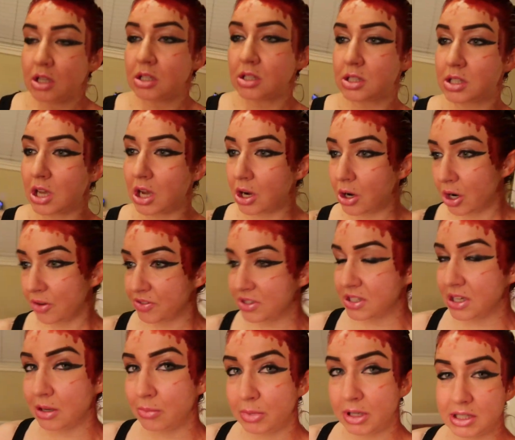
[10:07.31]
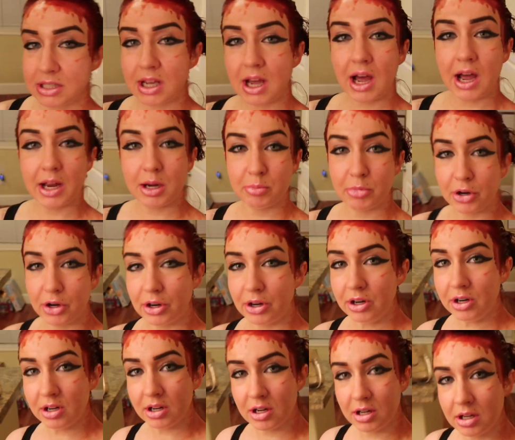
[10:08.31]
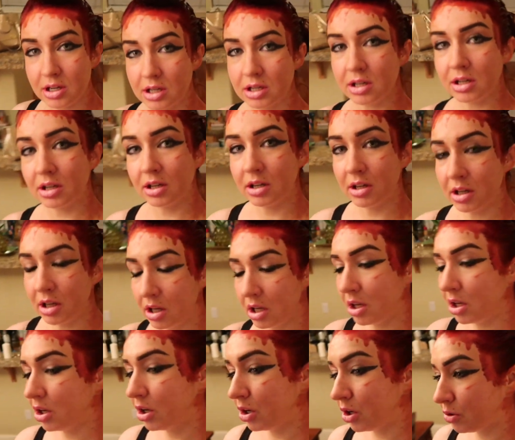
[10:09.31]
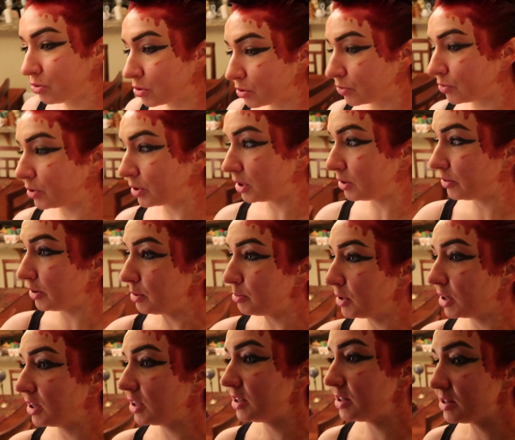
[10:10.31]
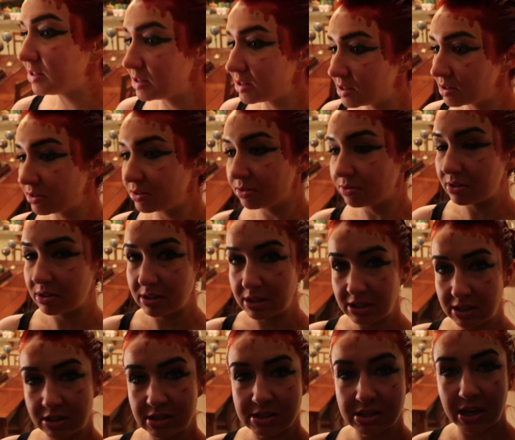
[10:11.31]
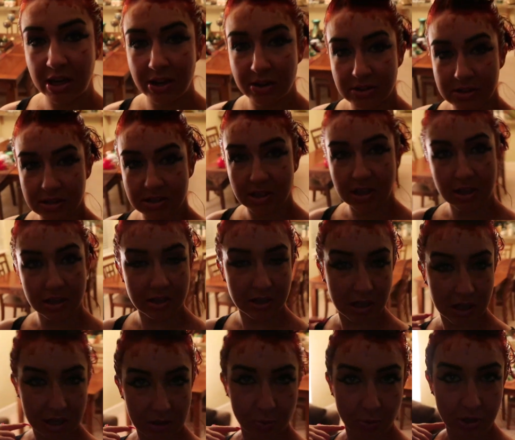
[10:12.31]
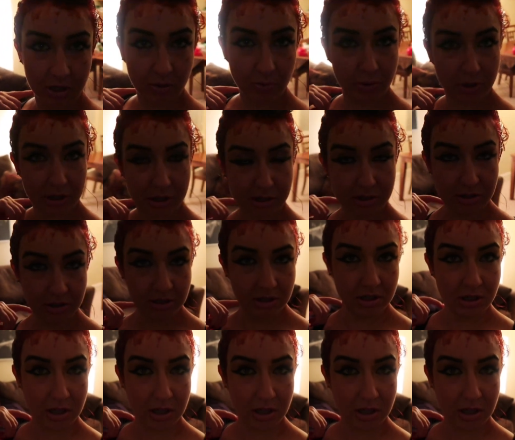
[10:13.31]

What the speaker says: So I've set my timer for 45 minutes. I'm letting this hair sit, and then we will